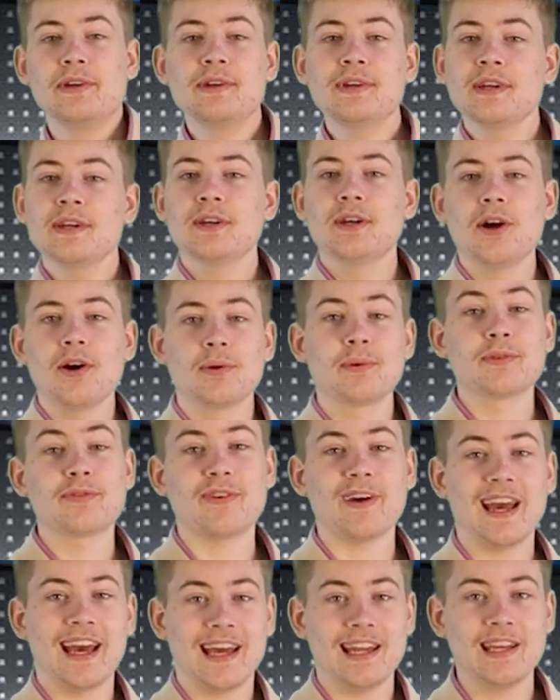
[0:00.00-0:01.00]
you can go
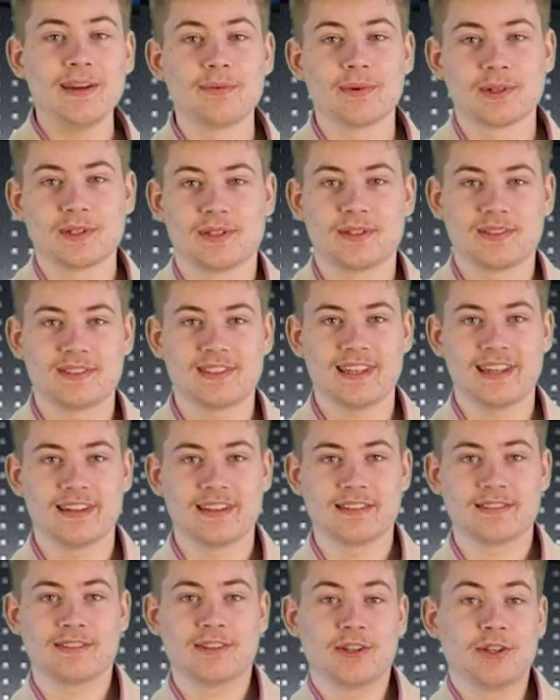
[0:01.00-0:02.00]
with anyone to
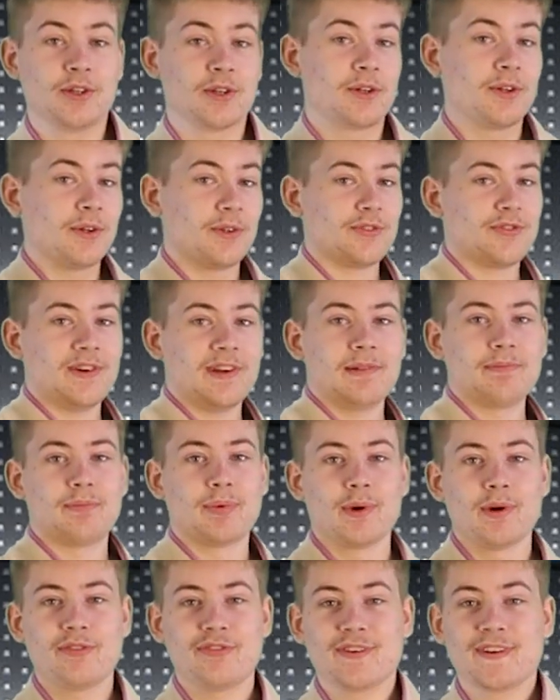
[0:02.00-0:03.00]
Sadie's. Your girlfriend,
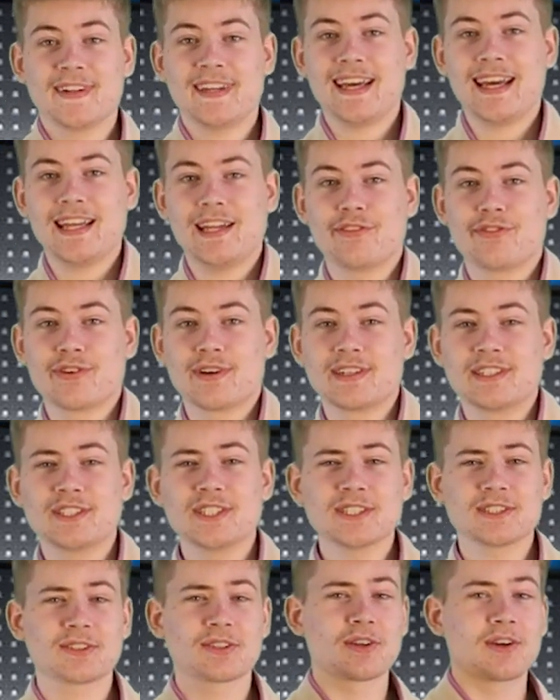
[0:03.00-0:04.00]
boyfriend, any friend.
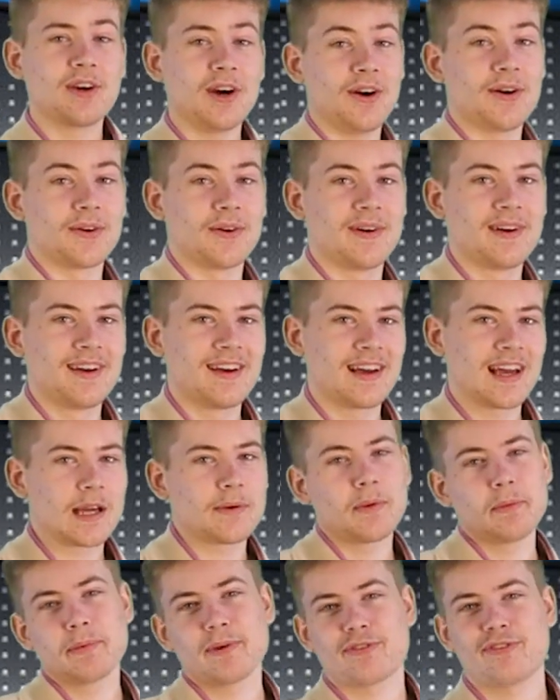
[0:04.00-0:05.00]
Just go. It
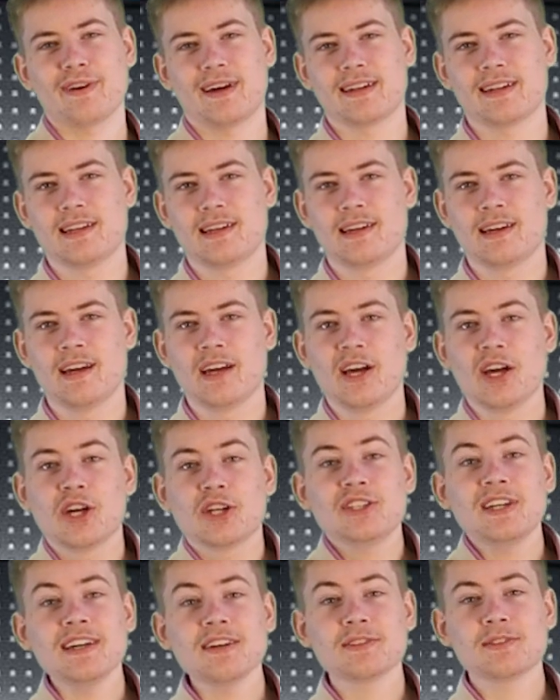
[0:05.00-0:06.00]
will be fun.
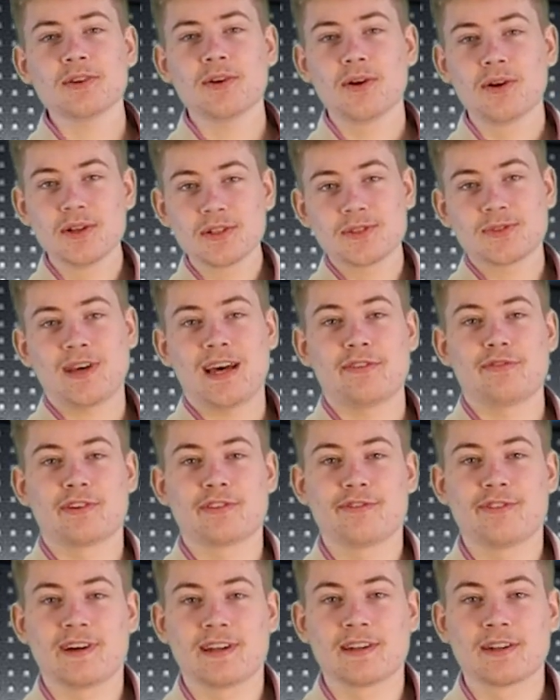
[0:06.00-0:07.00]
Jago's also
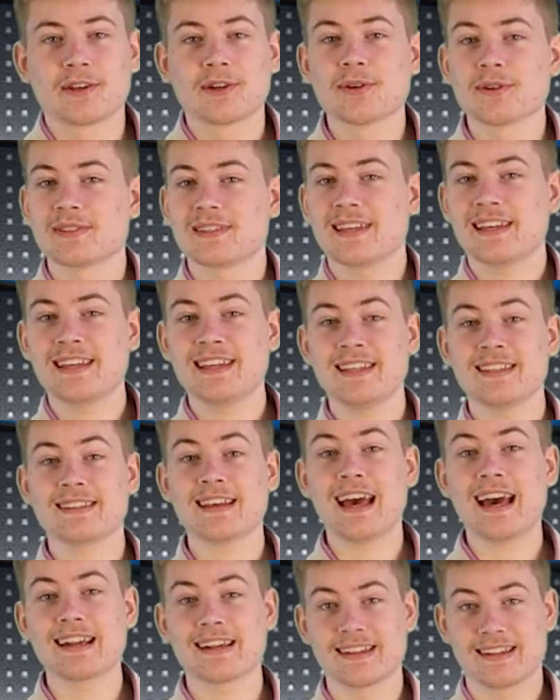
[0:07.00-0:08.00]
having fun, cause he's
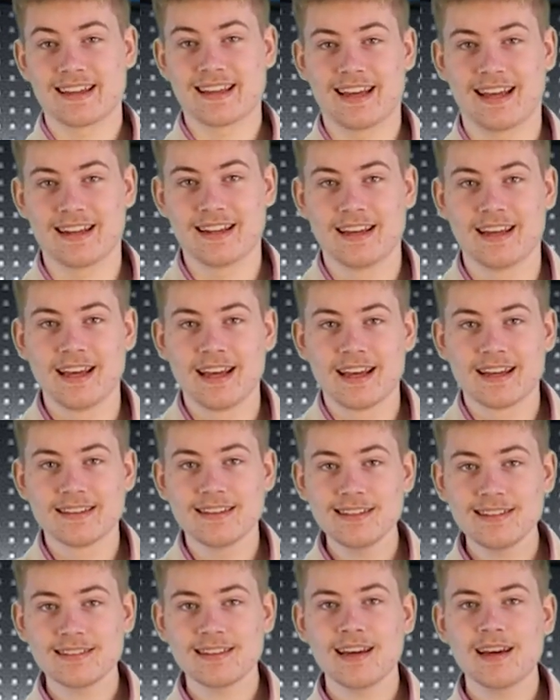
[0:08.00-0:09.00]
at it again. This